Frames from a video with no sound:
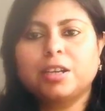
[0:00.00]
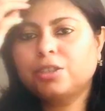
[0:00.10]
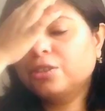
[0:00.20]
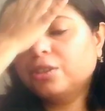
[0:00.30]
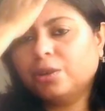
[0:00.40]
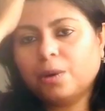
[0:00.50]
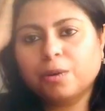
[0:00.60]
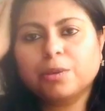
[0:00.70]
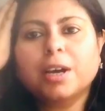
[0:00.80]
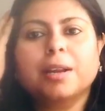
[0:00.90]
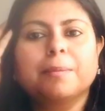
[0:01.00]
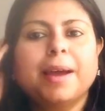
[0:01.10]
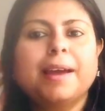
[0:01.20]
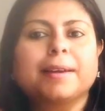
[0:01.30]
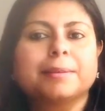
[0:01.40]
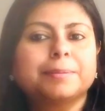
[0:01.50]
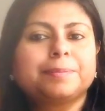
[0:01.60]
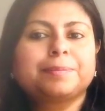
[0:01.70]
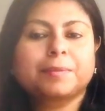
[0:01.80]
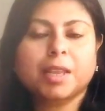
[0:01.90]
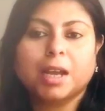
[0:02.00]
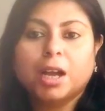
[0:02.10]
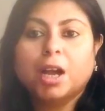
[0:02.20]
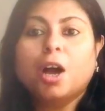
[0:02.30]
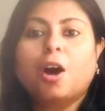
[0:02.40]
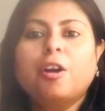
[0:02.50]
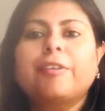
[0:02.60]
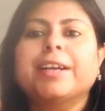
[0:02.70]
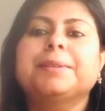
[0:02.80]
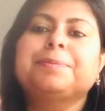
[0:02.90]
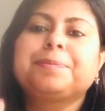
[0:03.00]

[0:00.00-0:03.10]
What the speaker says: I should know how to cut a bang. All right.